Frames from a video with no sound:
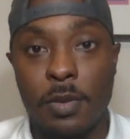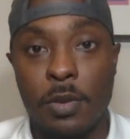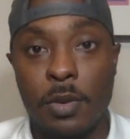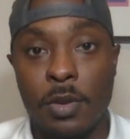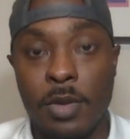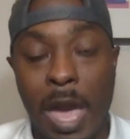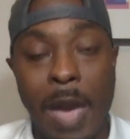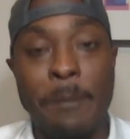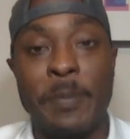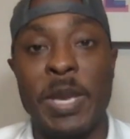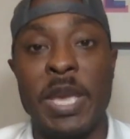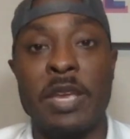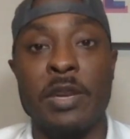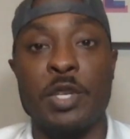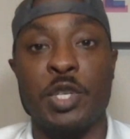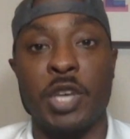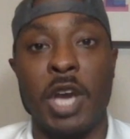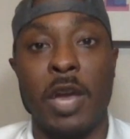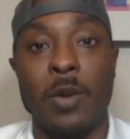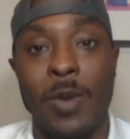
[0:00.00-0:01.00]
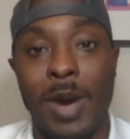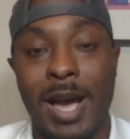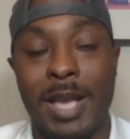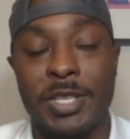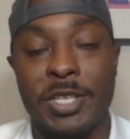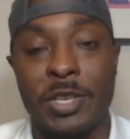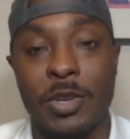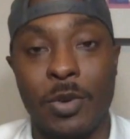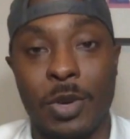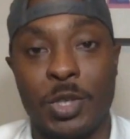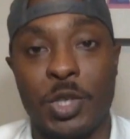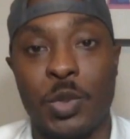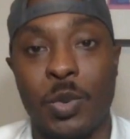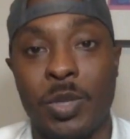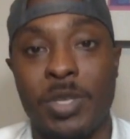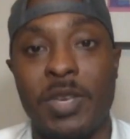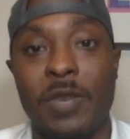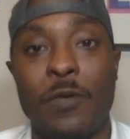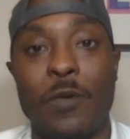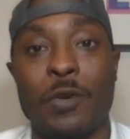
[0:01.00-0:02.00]
that being Deshaun Watson, who has
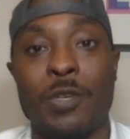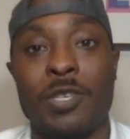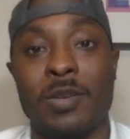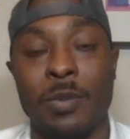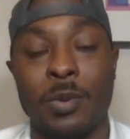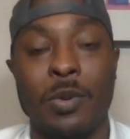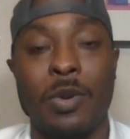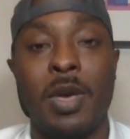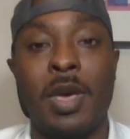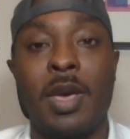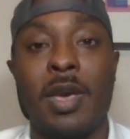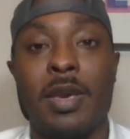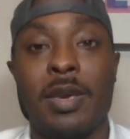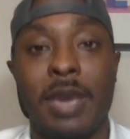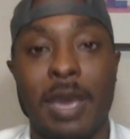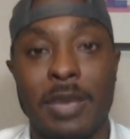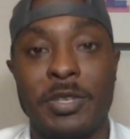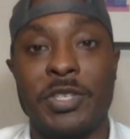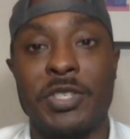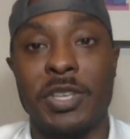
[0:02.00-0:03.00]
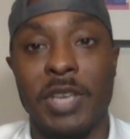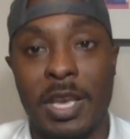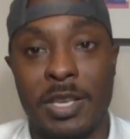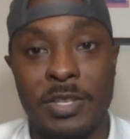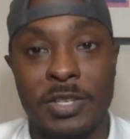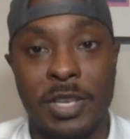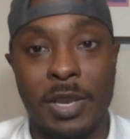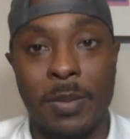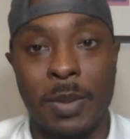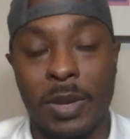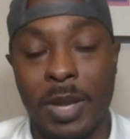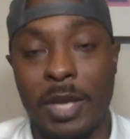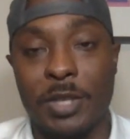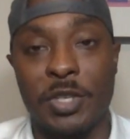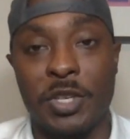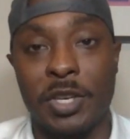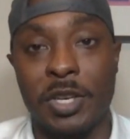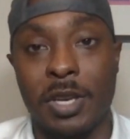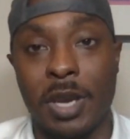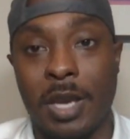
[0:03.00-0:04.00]
24 civil cases against him
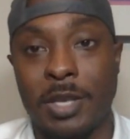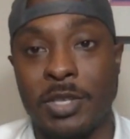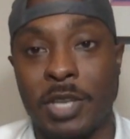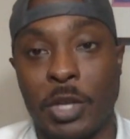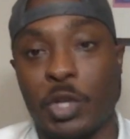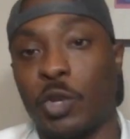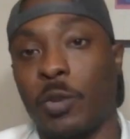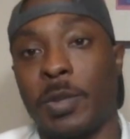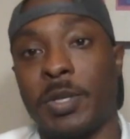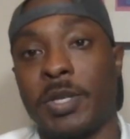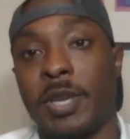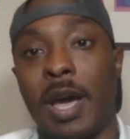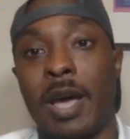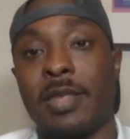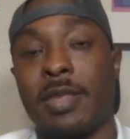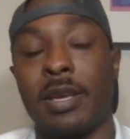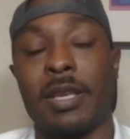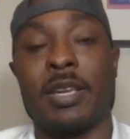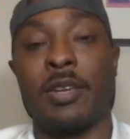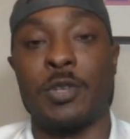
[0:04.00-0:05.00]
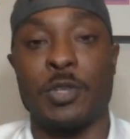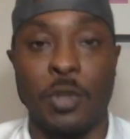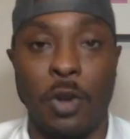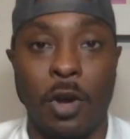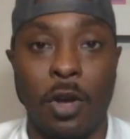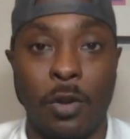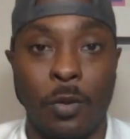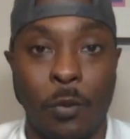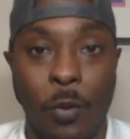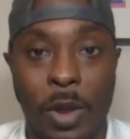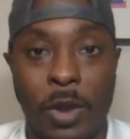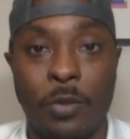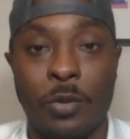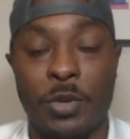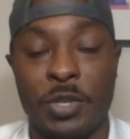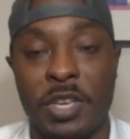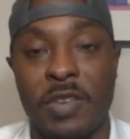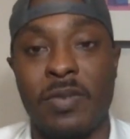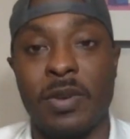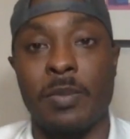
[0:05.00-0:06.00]
alleging sexual misconduct and assault when
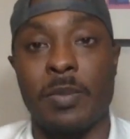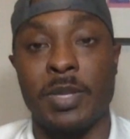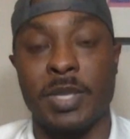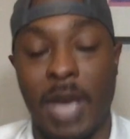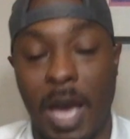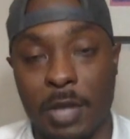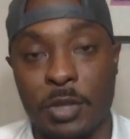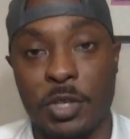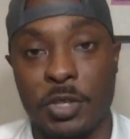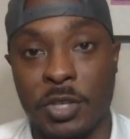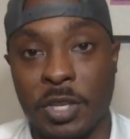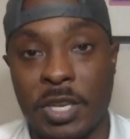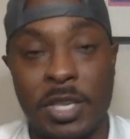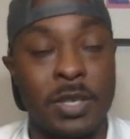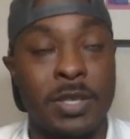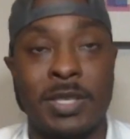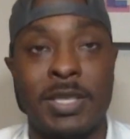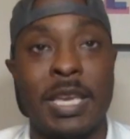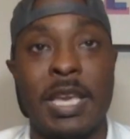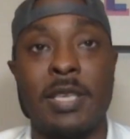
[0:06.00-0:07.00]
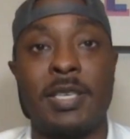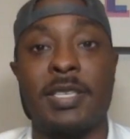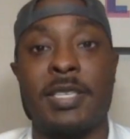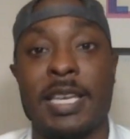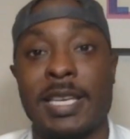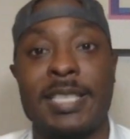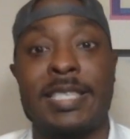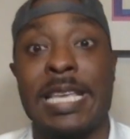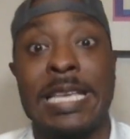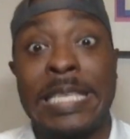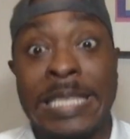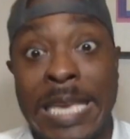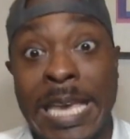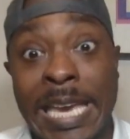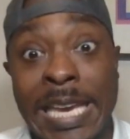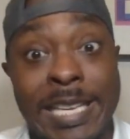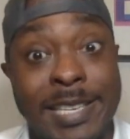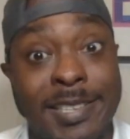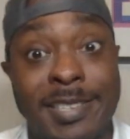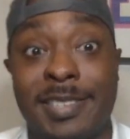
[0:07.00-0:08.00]
receiving massages. And he's seen
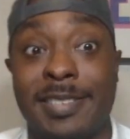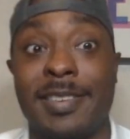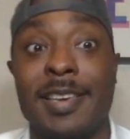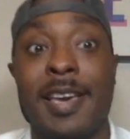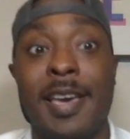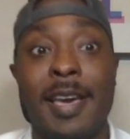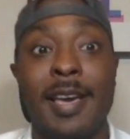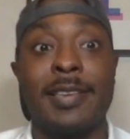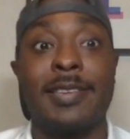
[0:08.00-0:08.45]
66